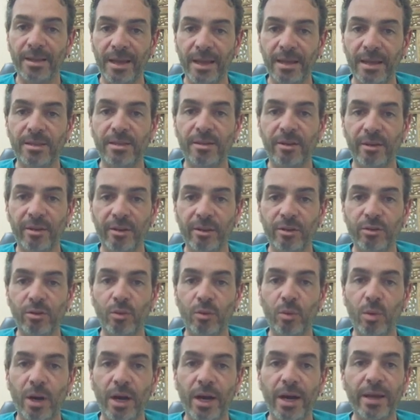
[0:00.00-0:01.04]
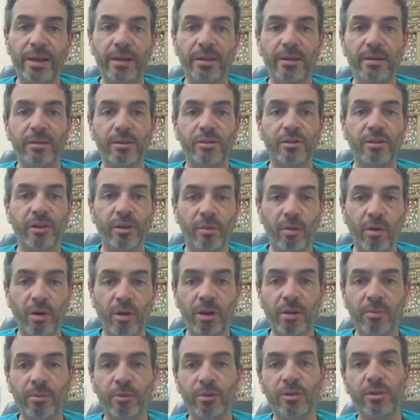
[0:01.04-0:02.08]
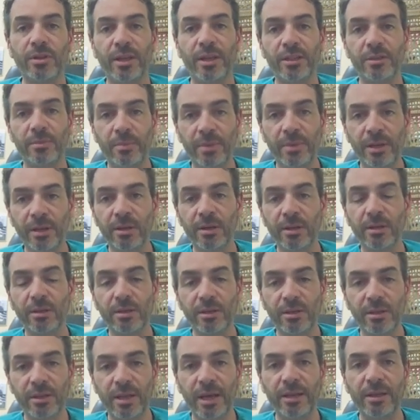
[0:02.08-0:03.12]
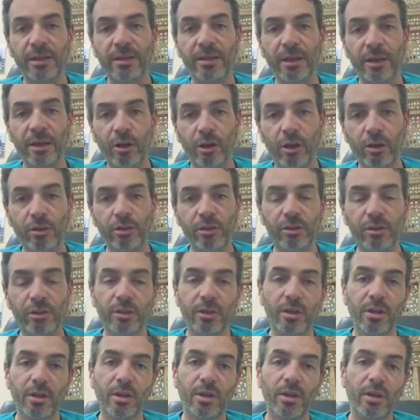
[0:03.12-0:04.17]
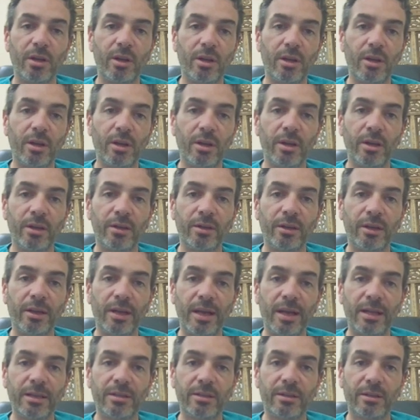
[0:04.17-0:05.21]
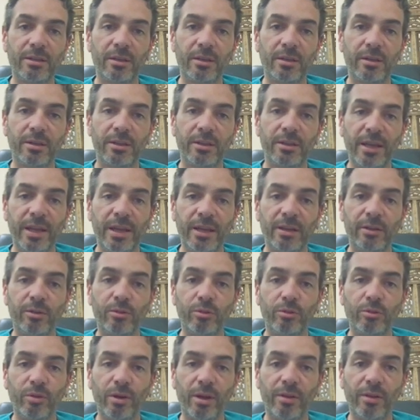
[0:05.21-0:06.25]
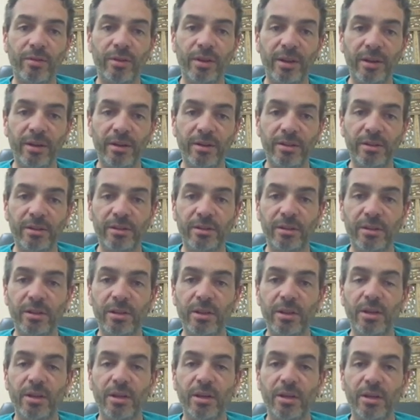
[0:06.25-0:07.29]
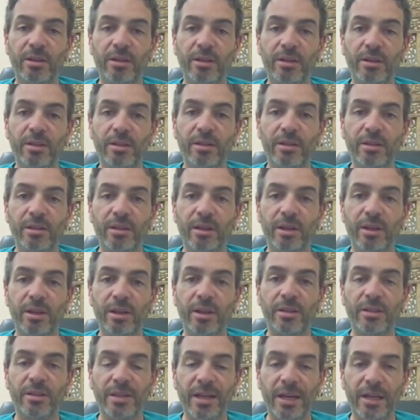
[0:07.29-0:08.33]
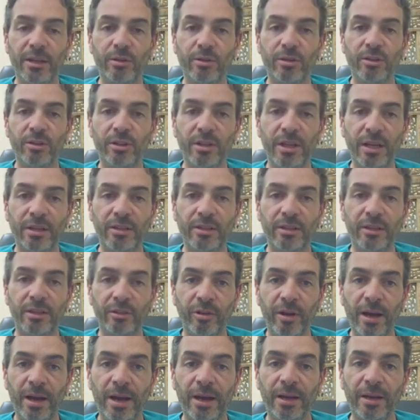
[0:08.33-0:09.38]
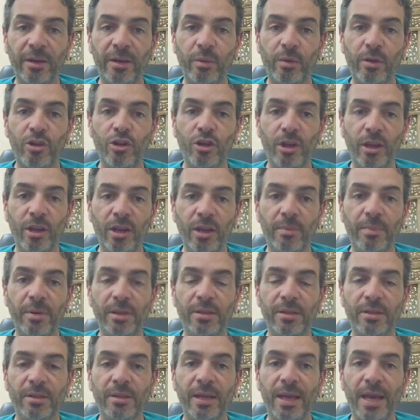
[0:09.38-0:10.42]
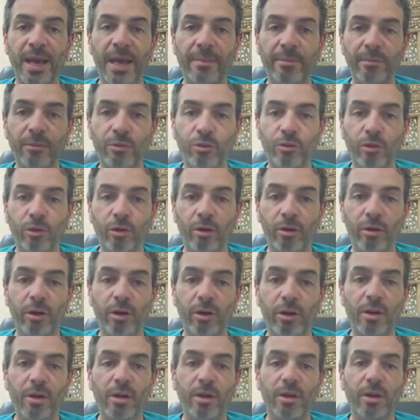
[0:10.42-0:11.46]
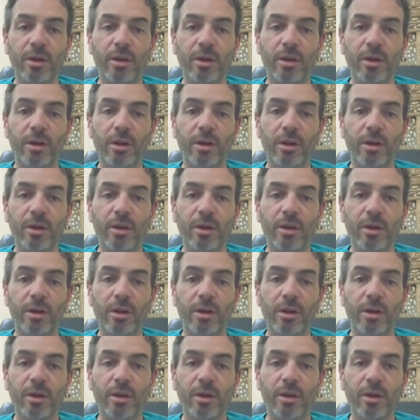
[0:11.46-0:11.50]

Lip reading: And that's the reason why sirolimus has been studied a lot in the last 10 to 12 years. It is a cytostatic drug which inhibits the mTOR